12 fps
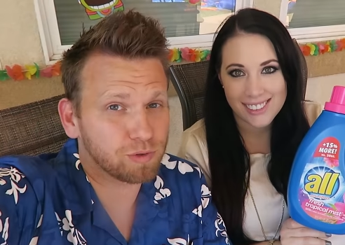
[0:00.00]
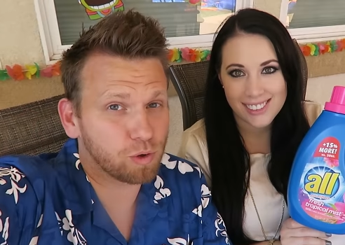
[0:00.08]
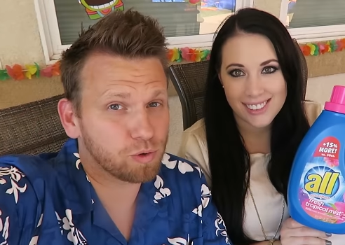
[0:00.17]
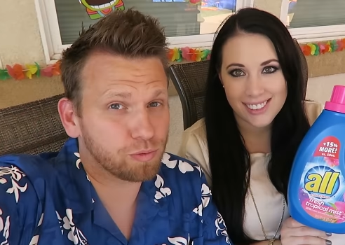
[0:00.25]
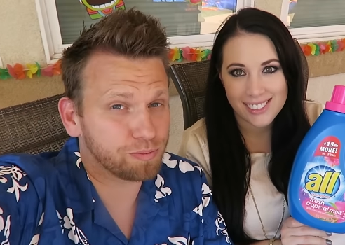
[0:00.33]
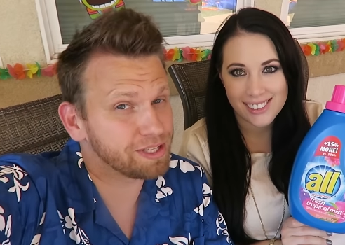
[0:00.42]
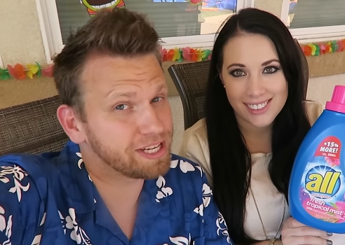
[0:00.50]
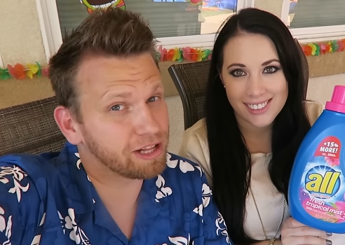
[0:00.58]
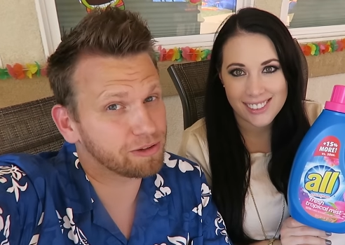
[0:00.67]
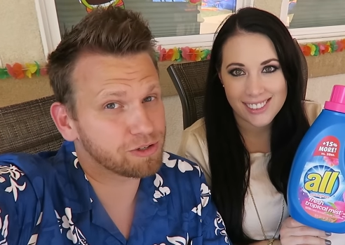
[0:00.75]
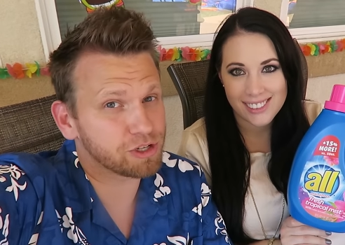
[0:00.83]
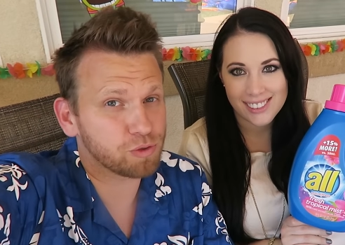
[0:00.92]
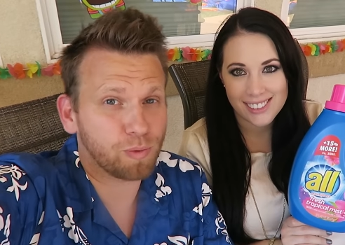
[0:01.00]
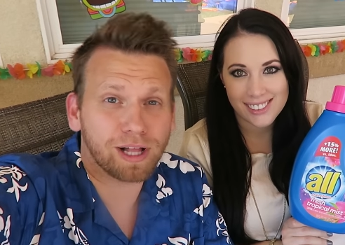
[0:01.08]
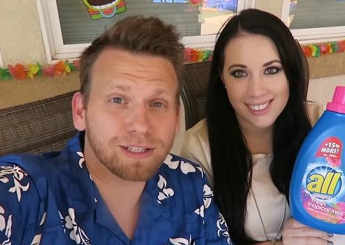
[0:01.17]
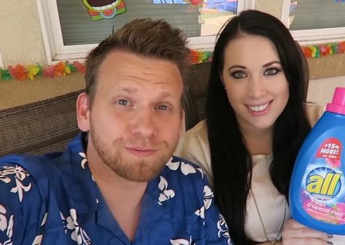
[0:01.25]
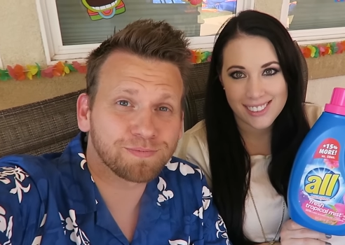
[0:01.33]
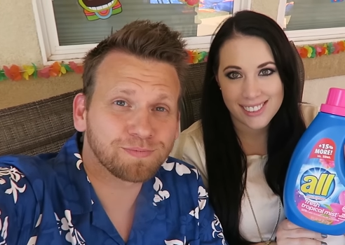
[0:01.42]
Speaker 1: of local retailers as
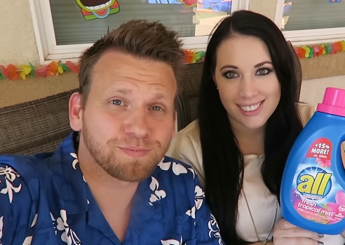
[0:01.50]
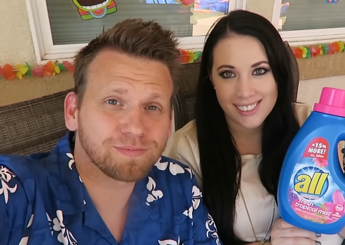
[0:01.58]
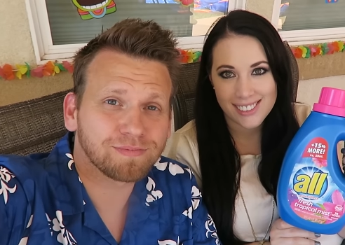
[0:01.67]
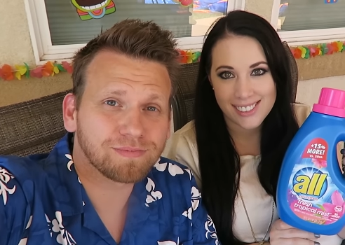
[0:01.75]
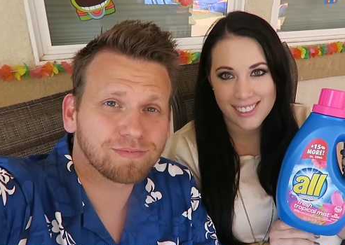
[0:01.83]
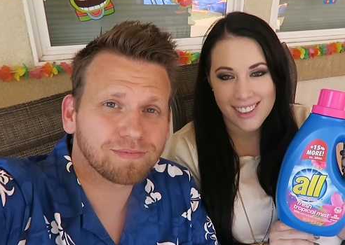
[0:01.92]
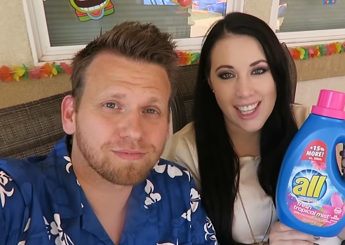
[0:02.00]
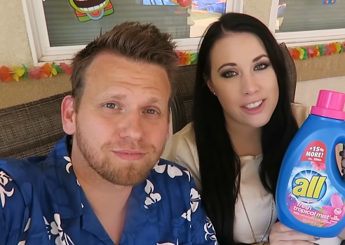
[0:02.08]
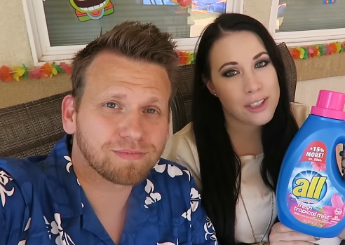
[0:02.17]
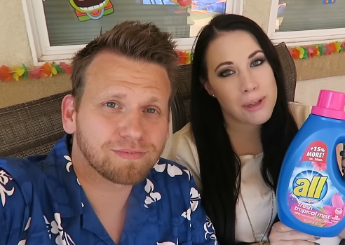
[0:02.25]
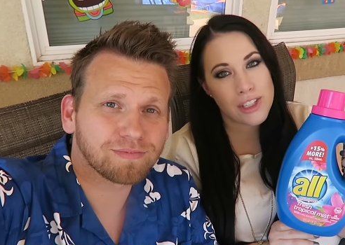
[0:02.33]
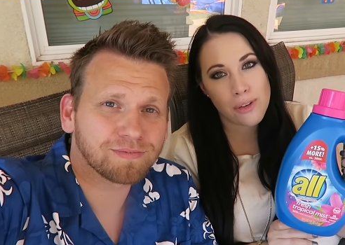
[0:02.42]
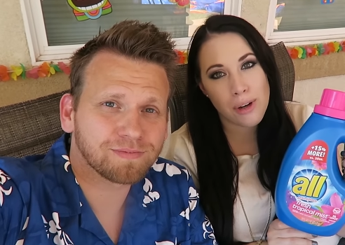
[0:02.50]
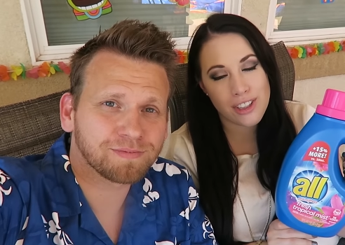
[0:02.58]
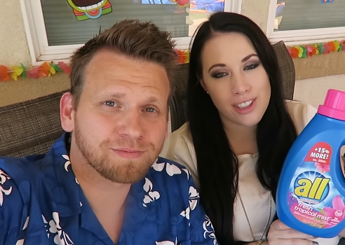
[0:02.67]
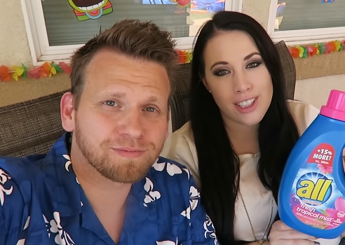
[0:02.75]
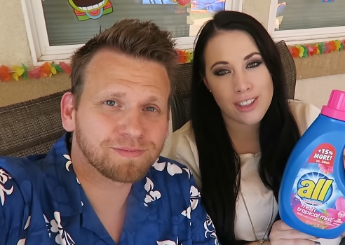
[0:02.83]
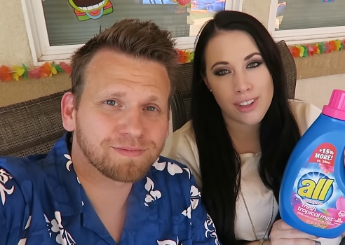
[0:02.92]
well.
Speaker 2: Thanks so much for
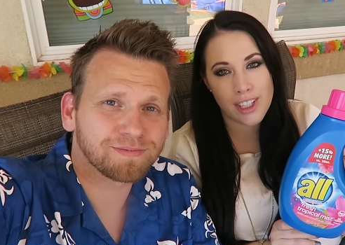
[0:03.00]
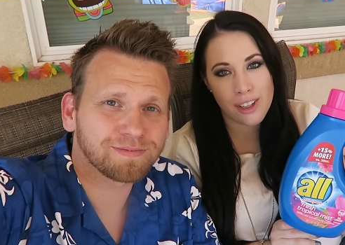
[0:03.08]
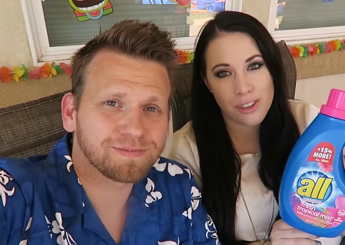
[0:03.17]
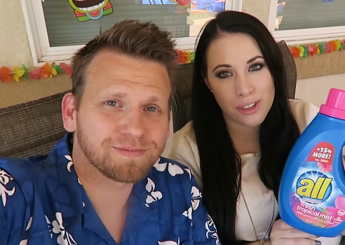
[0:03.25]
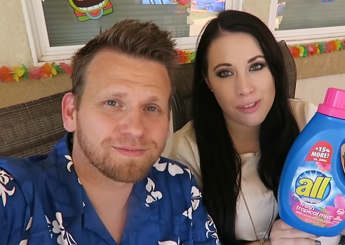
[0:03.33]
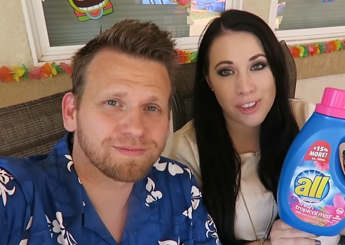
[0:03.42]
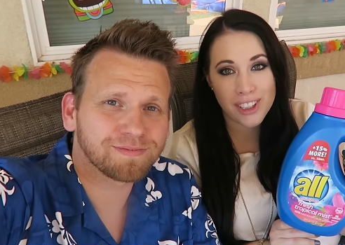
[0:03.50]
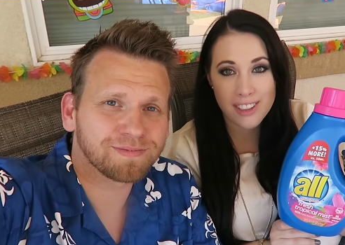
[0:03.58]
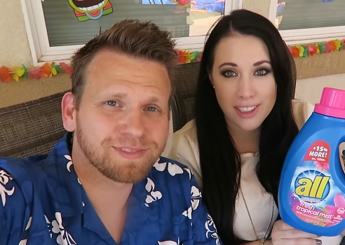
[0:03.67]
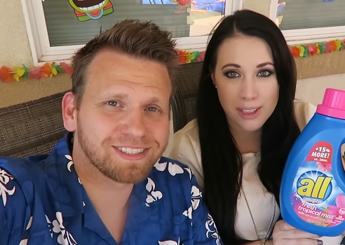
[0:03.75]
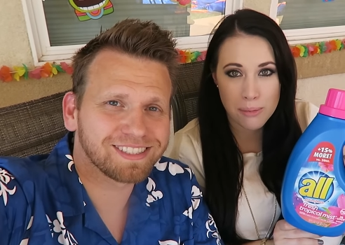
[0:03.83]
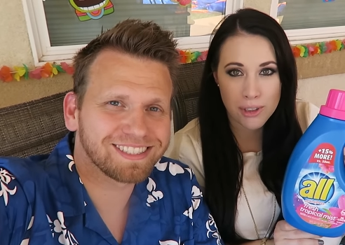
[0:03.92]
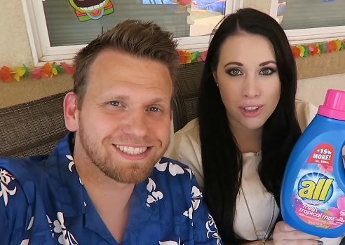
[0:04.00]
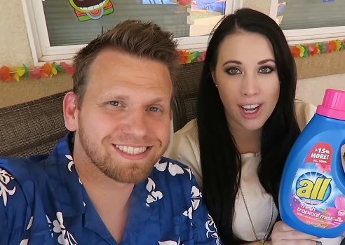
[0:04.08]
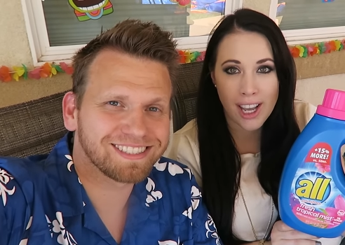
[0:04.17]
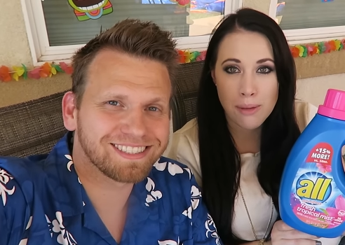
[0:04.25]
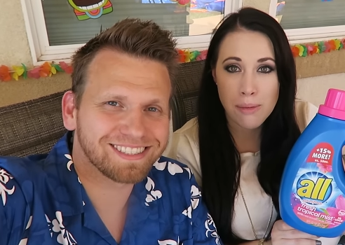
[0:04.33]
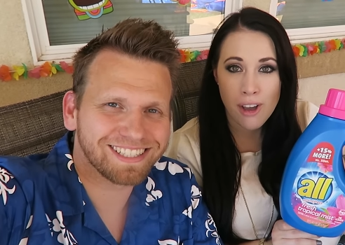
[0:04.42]
watching this video. Don't forget to
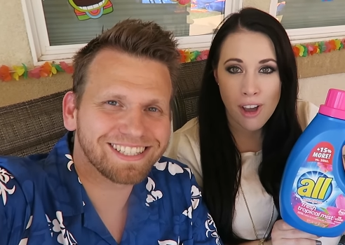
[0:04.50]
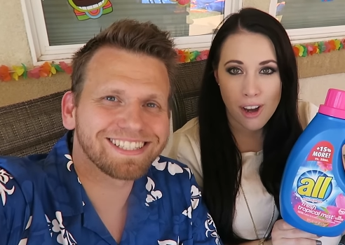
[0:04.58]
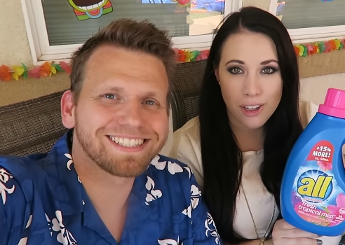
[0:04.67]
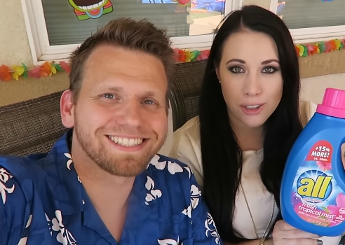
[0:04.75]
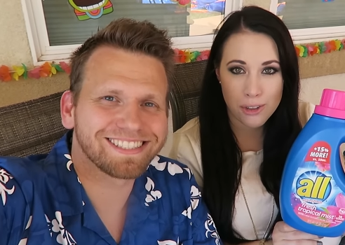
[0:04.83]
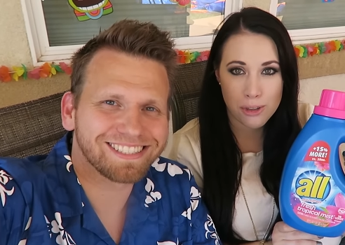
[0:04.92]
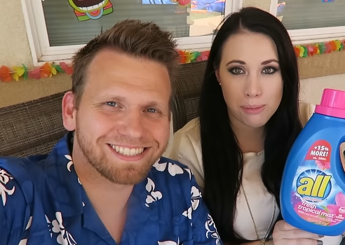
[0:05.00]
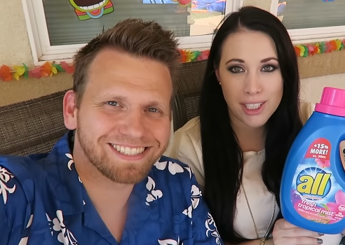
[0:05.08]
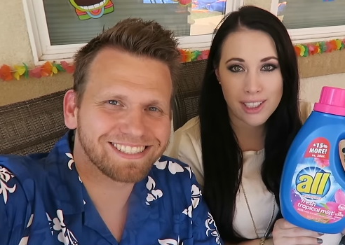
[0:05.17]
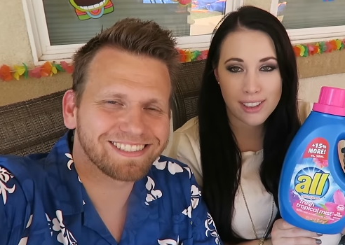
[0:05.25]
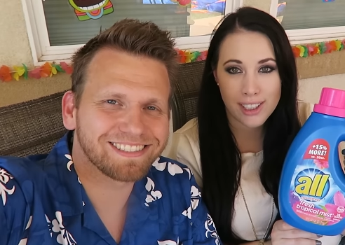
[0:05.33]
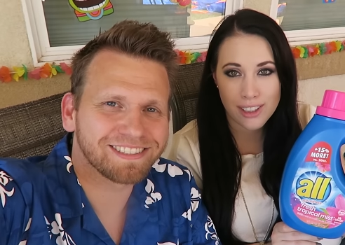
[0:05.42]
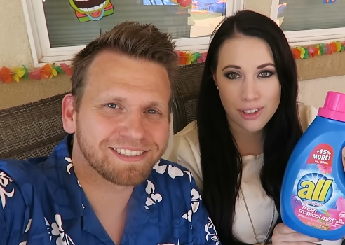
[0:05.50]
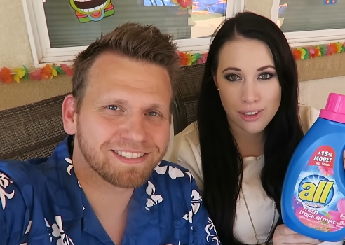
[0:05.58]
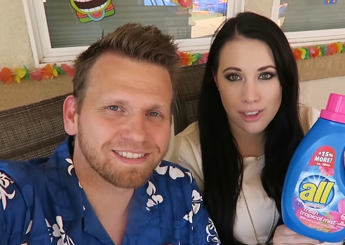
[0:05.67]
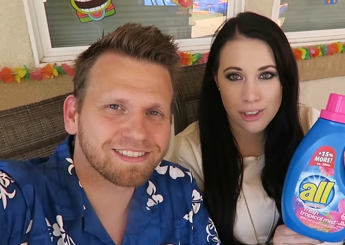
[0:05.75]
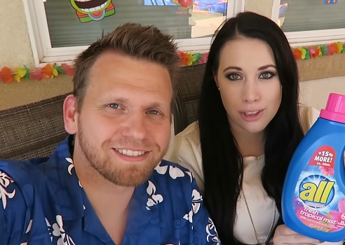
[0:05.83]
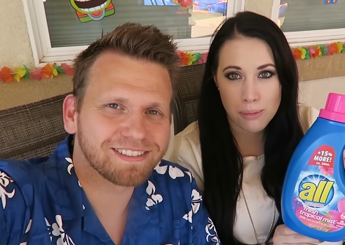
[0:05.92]
subscribe. Our social media links are
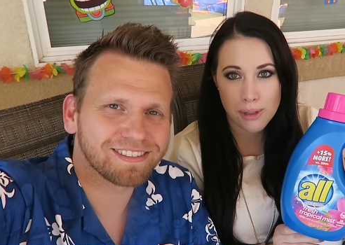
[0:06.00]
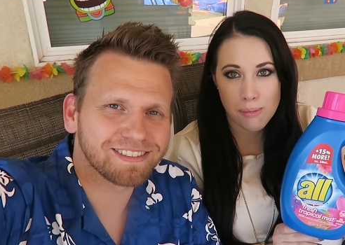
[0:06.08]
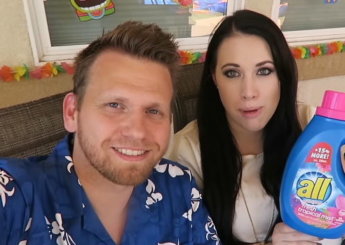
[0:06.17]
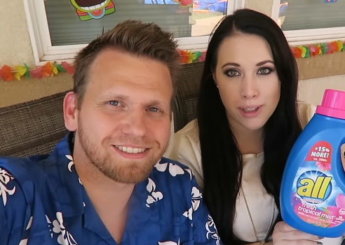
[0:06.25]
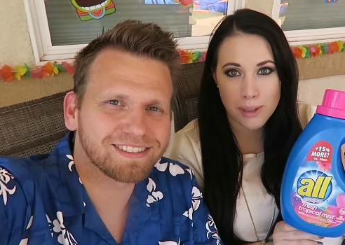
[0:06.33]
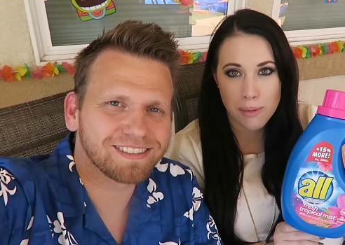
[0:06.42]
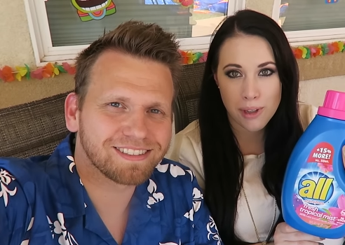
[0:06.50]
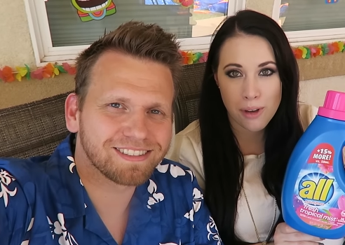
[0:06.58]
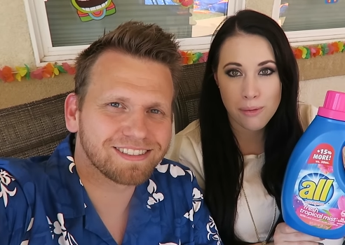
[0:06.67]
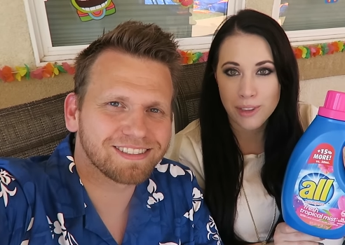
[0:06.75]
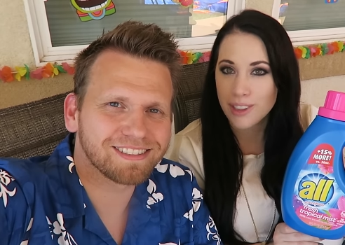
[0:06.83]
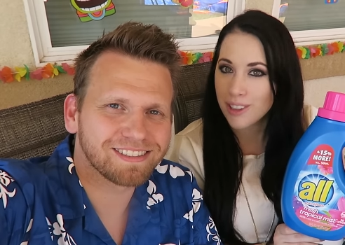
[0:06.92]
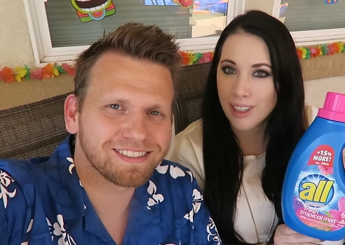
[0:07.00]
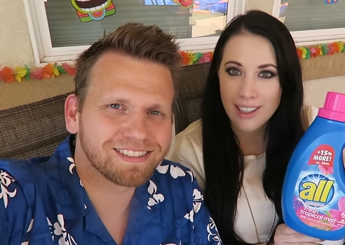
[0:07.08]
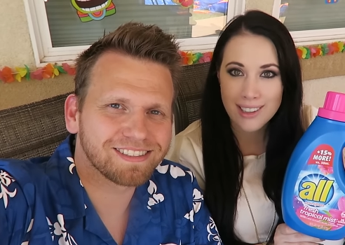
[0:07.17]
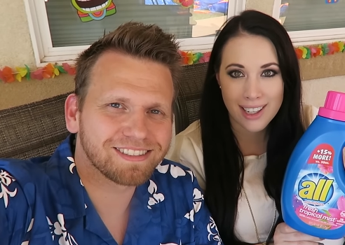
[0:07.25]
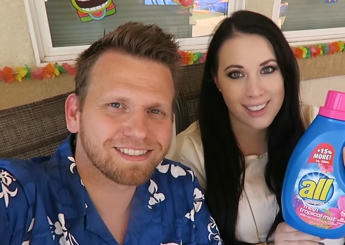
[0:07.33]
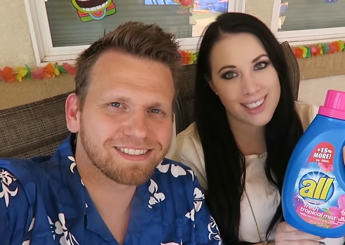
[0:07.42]
in the description box below. We'll see you
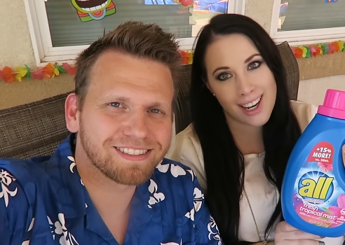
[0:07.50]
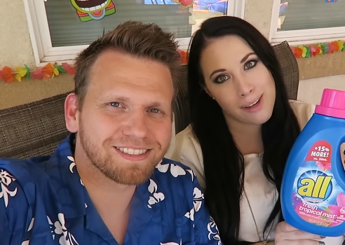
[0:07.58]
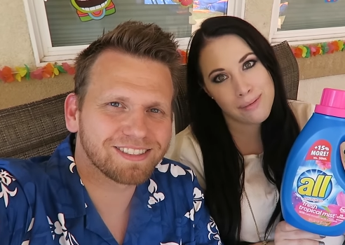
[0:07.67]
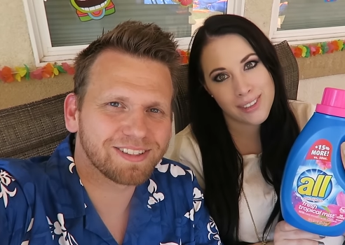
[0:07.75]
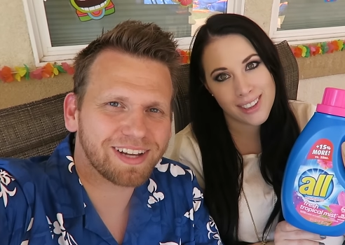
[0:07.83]
guys next time.